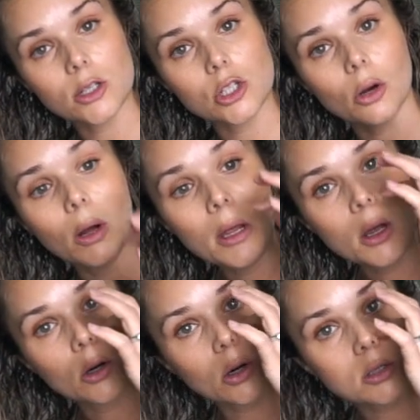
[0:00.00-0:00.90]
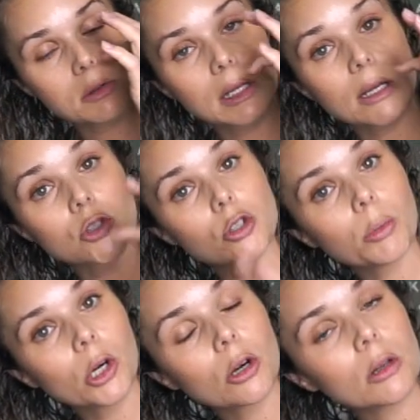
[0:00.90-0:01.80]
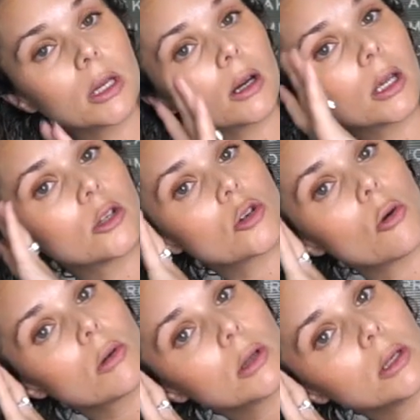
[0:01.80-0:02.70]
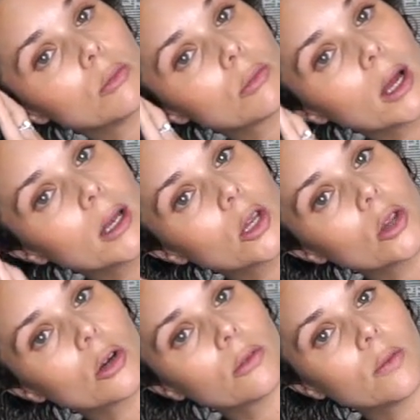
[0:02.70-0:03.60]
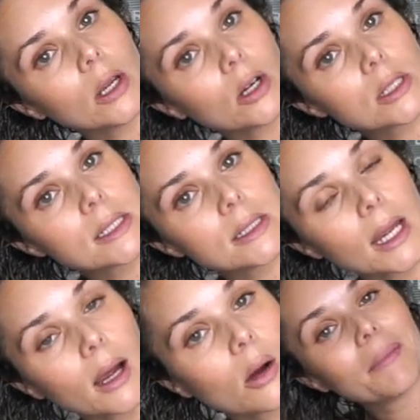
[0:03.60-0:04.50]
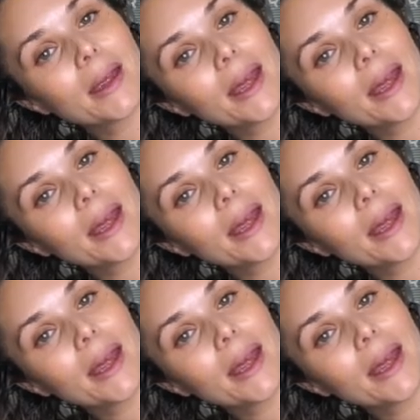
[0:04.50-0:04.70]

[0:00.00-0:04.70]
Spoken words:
So girls with like super curly hair can totally run their fingers down